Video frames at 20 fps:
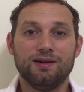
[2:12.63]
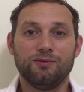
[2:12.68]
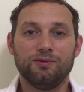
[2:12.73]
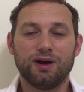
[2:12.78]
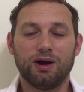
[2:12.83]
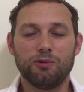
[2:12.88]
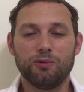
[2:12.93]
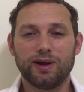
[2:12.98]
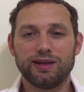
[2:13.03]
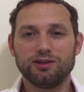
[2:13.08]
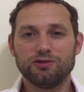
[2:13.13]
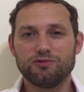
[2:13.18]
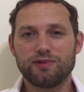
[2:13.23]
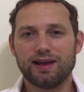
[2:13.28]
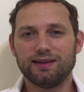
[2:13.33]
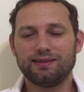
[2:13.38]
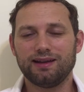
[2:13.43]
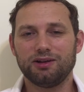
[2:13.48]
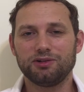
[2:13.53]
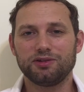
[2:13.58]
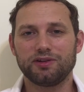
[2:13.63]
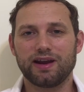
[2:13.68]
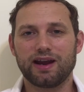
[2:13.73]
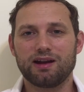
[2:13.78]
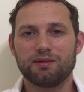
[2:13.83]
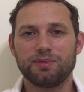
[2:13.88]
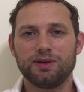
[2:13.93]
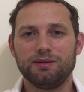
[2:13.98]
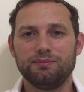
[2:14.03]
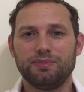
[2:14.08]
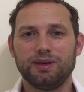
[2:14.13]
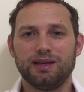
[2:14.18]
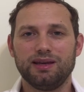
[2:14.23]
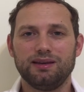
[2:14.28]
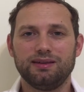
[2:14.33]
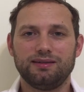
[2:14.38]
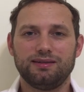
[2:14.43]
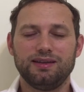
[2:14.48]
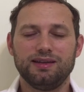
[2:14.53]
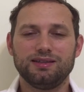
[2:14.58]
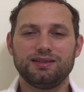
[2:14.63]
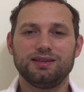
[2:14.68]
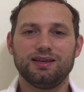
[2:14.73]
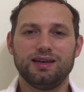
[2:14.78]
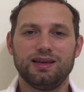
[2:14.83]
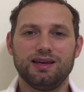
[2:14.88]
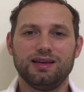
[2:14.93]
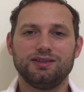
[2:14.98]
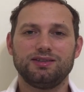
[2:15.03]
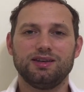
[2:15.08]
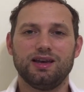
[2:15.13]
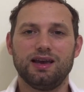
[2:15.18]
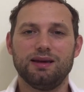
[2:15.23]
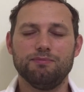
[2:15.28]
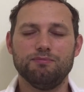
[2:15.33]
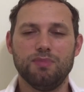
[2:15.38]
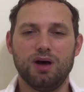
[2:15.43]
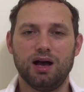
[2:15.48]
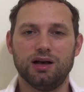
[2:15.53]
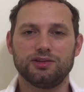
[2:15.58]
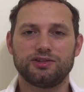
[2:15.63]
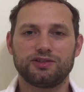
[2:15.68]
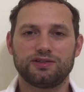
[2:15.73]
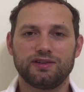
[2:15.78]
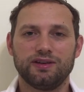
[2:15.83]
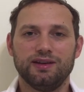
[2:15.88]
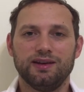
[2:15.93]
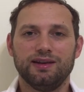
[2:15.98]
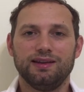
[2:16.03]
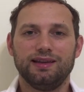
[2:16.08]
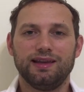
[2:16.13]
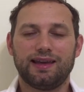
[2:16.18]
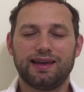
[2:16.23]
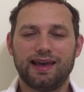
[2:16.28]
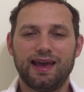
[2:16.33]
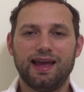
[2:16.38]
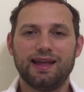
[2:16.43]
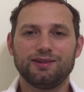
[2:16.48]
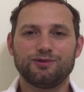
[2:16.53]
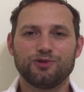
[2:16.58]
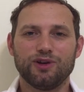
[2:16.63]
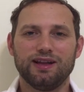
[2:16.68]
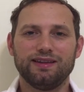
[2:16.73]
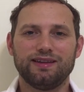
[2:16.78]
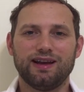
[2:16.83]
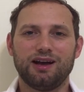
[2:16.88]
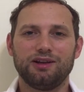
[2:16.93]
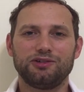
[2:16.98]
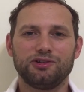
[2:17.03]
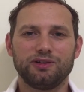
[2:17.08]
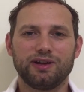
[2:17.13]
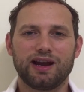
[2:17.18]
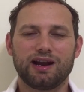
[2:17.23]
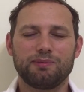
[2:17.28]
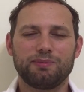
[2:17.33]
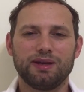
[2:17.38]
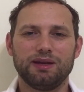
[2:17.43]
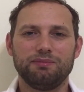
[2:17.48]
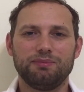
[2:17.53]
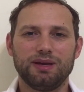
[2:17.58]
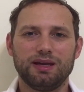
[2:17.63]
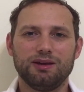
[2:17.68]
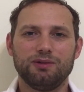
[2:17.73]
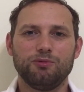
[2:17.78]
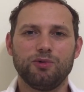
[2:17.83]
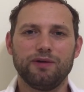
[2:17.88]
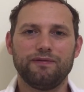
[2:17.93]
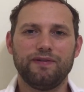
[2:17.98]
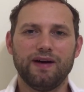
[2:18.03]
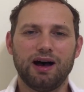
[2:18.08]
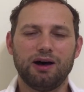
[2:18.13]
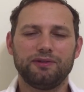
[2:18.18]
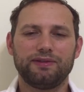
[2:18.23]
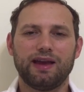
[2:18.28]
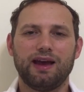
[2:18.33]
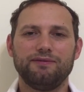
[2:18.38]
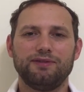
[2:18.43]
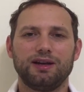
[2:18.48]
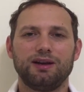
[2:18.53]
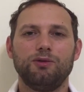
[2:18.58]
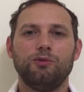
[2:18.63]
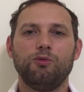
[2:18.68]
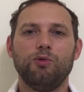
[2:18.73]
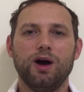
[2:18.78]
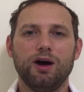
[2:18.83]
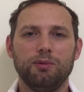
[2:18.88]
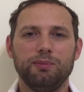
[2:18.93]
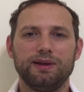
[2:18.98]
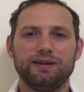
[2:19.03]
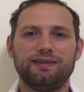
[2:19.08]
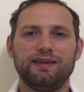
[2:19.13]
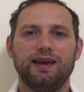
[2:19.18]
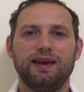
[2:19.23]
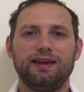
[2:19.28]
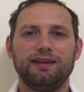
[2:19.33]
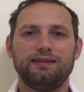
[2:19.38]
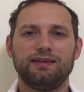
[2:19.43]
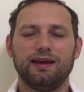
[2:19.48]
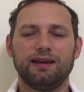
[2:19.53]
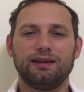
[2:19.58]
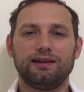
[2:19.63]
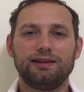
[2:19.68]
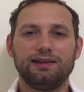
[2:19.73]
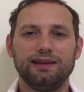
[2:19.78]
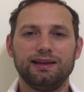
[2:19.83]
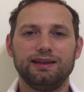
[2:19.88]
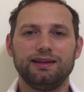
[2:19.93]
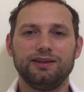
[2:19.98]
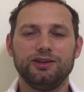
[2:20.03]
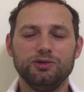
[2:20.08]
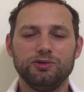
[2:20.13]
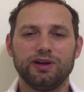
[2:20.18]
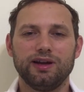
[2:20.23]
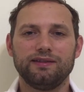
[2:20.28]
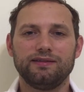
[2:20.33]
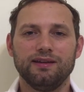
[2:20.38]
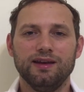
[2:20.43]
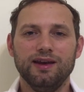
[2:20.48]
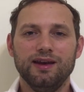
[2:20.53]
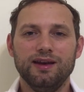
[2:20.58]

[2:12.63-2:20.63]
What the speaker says: Well, when you rent out on Airbnb, this is a must. You can't rent out on Airbnb without having a well-maintained and clean unit